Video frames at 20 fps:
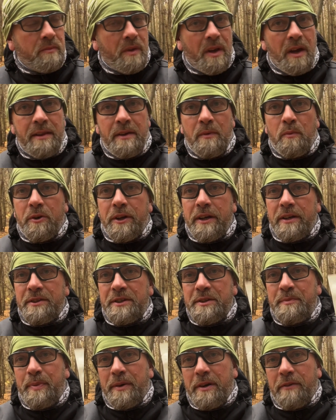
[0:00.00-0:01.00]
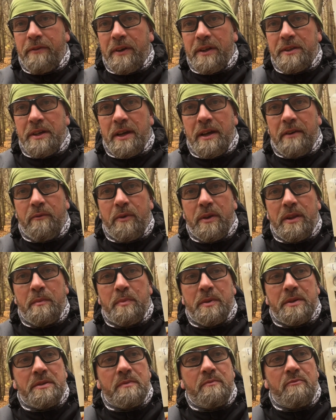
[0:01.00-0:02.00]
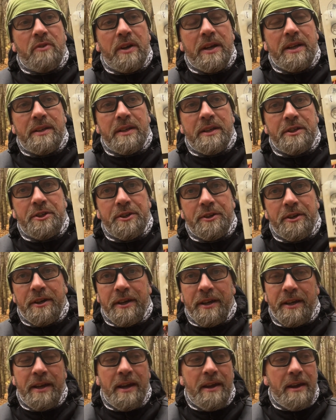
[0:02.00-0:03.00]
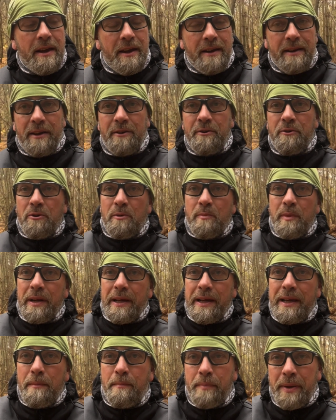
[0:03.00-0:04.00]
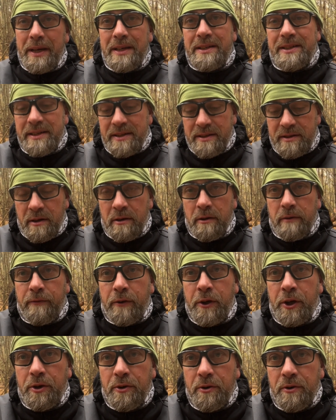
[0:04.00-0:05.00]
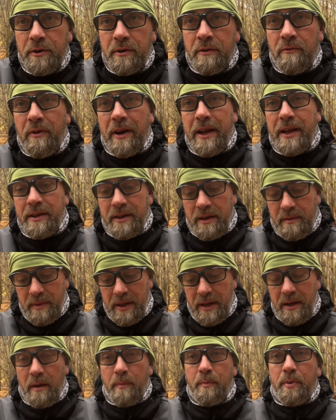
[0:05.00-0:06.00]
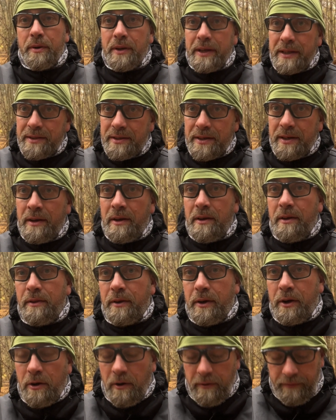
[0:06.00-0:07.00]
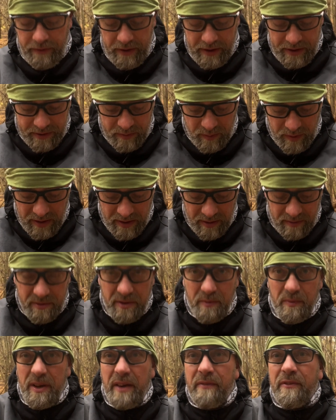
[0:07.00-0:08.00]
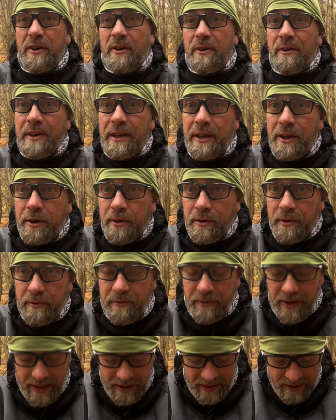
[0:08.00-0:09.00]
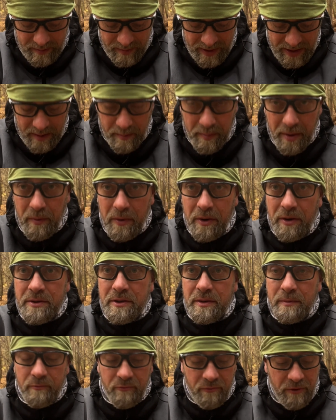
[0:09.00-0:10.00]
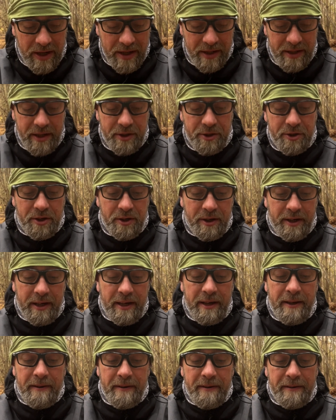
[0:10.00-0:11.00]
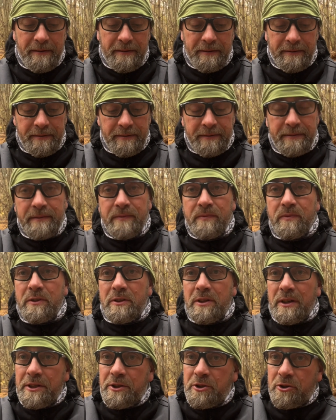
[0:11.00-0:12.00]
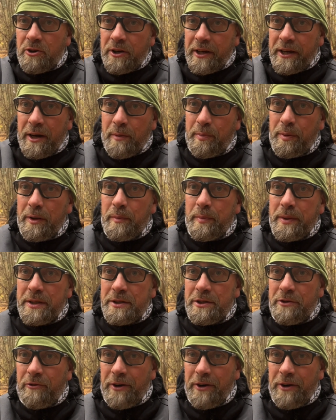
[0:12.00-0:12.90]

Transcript: And then what else is perfect to have with it but some reindeer jerky? Now normally pieces of cured reindeer meat are put into the coffee as well. So we haven't got any cured reindeer meat, but we've got some reindeer jerky. So let's try a couple of bits of